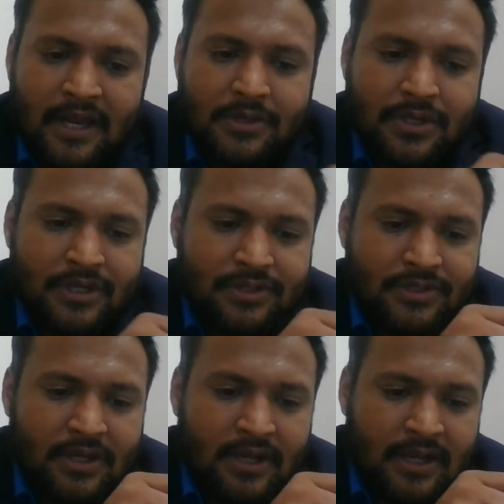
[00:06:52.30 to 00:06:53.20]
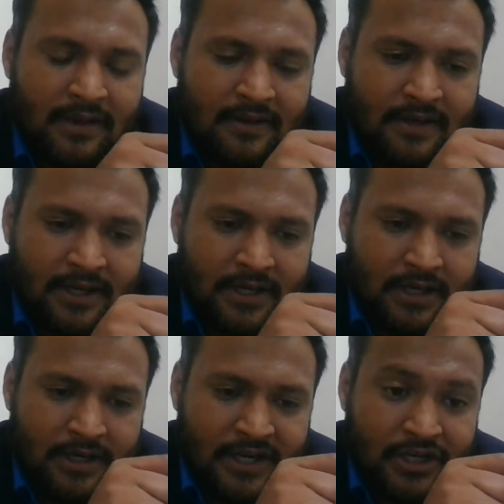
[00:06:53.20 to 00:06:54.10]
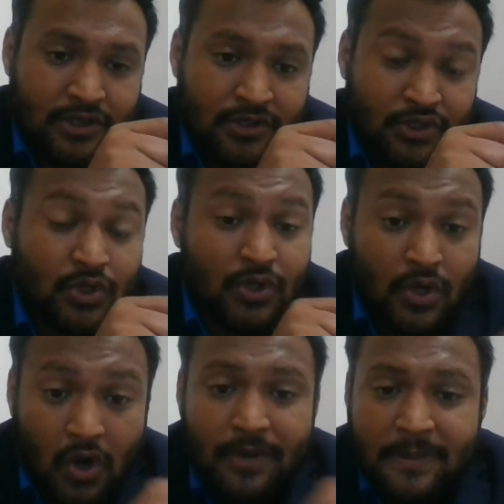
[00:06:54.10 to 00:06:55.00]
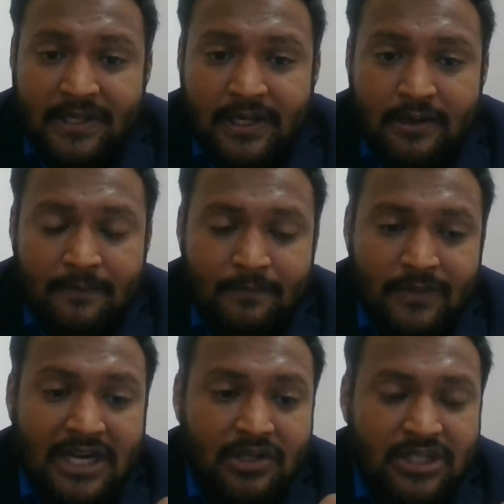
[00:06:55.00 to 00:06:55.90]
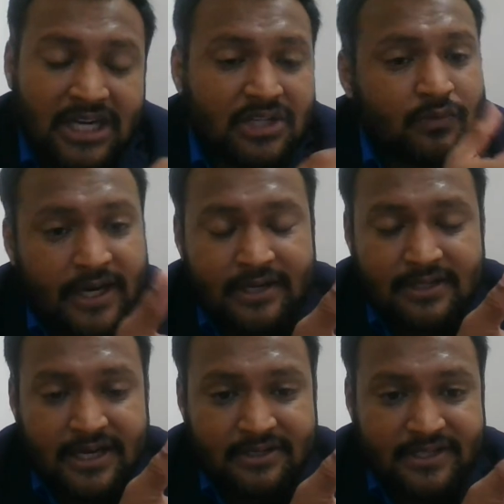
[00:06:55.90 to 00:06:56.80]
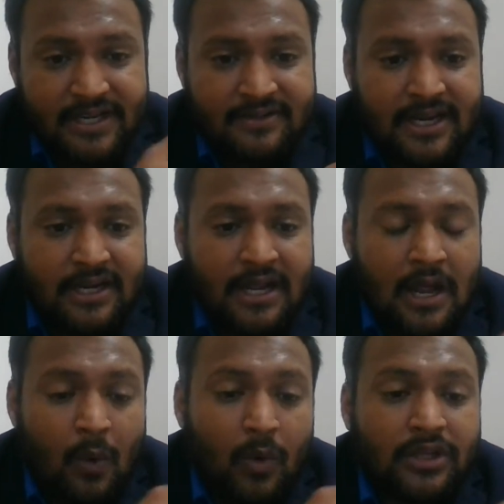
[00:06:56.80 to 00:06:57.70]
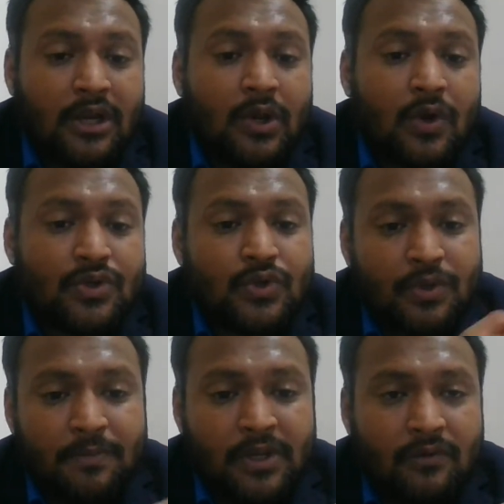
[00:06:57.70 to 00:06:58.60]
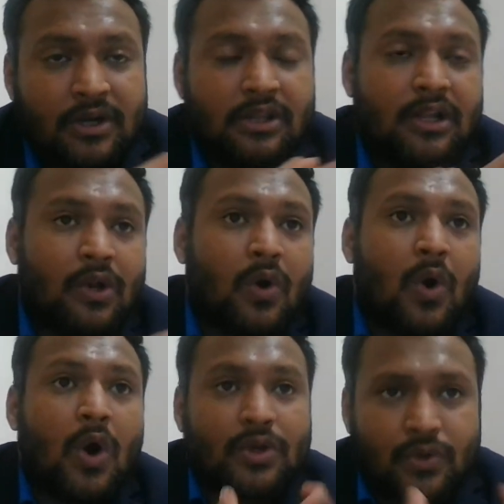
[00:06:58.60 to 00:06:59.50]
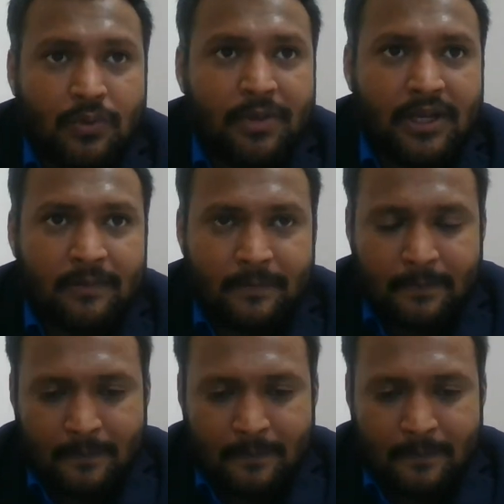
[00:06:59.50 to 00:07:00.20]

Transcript: It is uh, it should not be there. That, that is why it, it says that what the law should be, what the law ought to be.